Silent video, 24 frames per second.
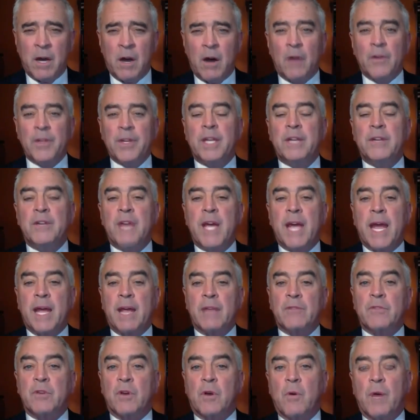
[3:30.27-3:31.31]
called in to
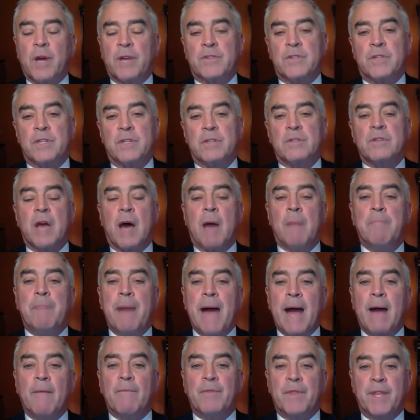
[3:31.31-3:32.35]
answer questions
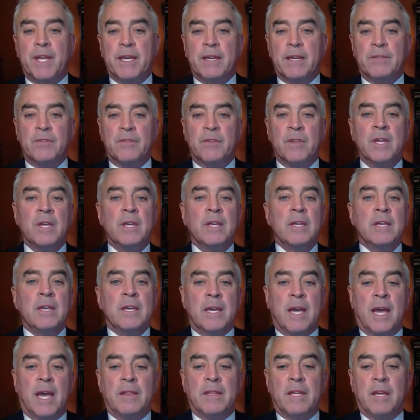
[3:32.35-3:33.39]
about this
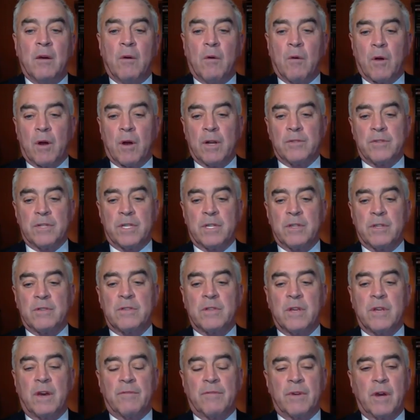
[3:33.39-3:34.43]
and the
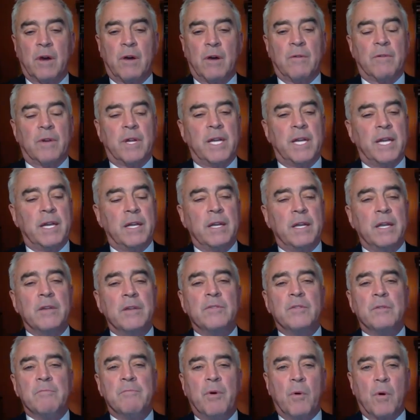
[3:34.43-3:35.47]
origins of COVID. It
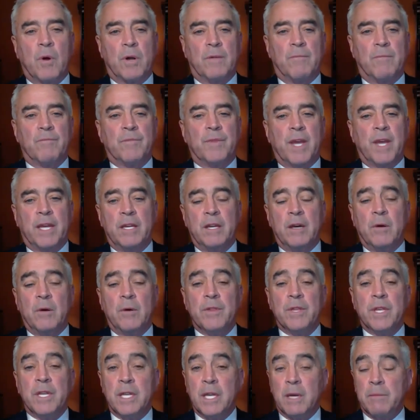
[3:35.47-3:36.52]
is important. I know
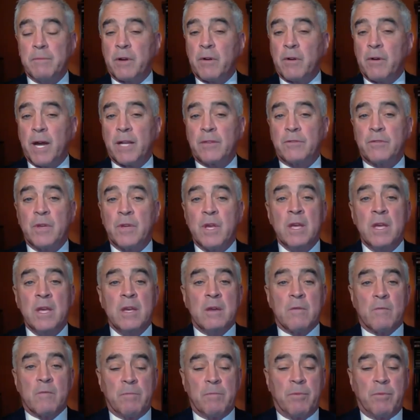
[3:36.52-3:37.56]
in the Democrats'
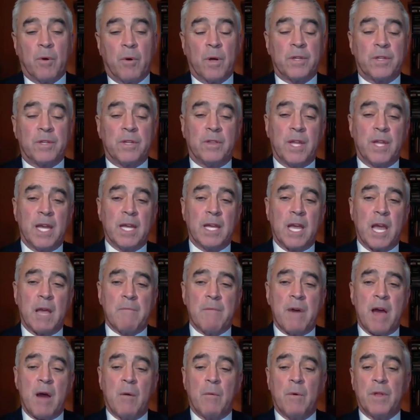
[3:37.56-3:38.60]
report that they
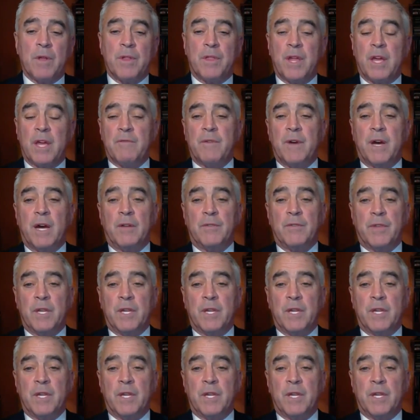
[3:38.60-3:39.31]
came out with, they felt